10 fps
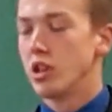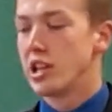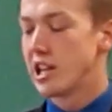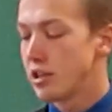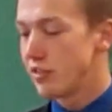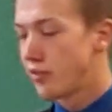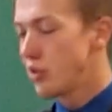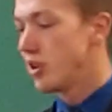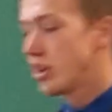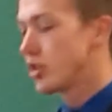Now, a
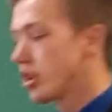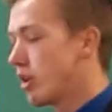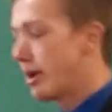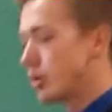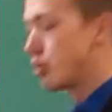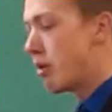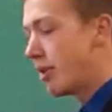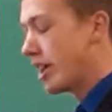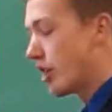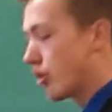few years ago, I was
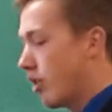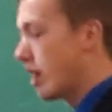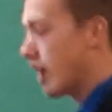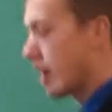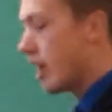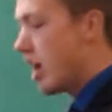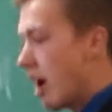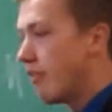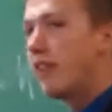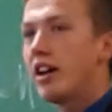swimming in a creek and
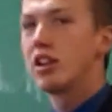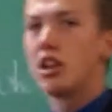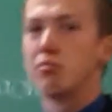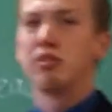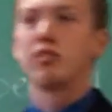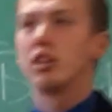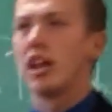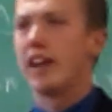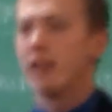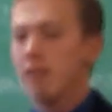I found a lump of
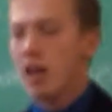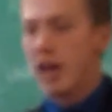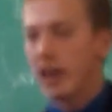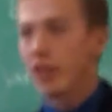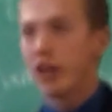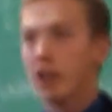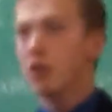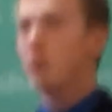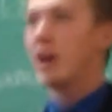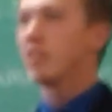clay. And I thought,
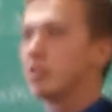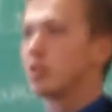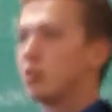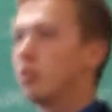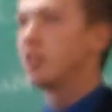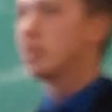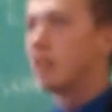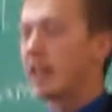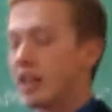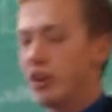oh wow, this is cool, I should
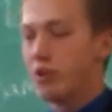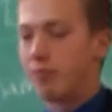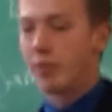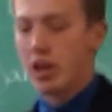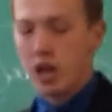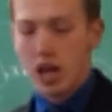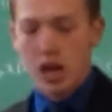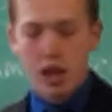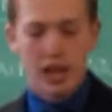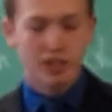take it home.
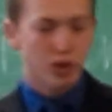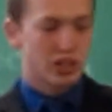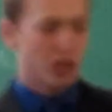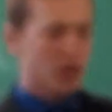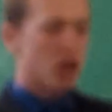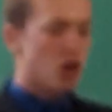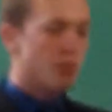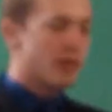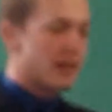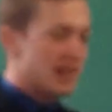And so I took it
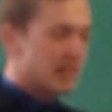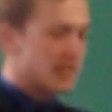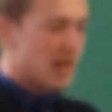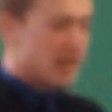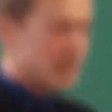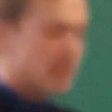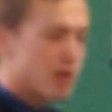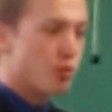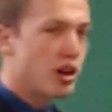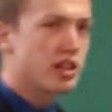home and set it
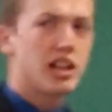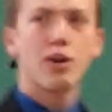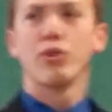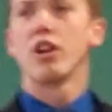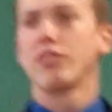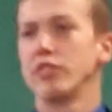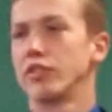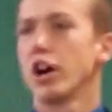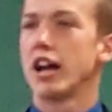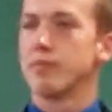somewhere, and then I went off and
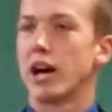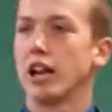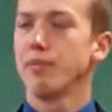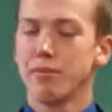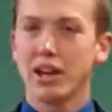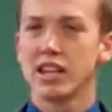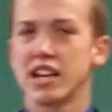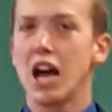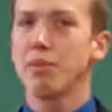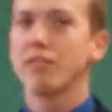forgot about it. And by the
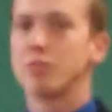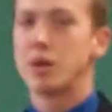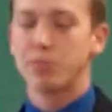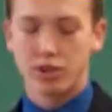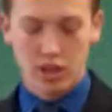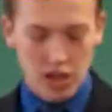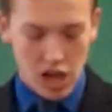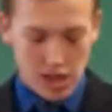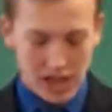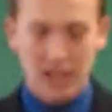time I remembered,
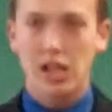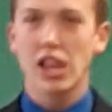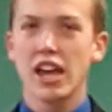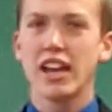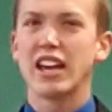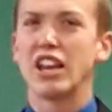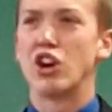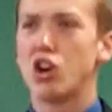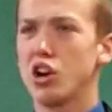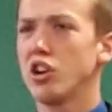that clay
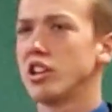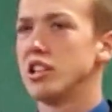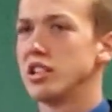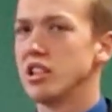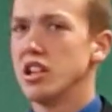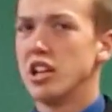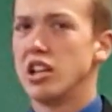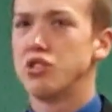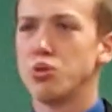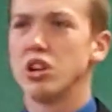had hardened
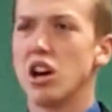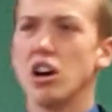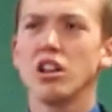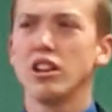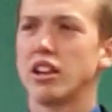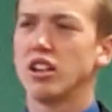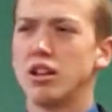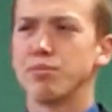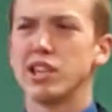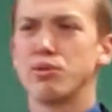into an ugly
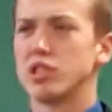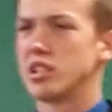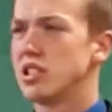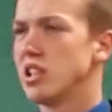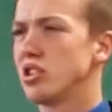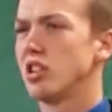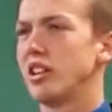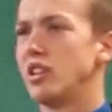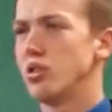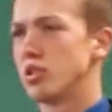clump that was
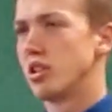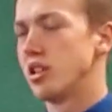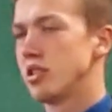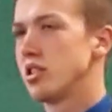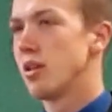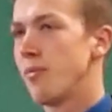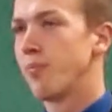essentially useless.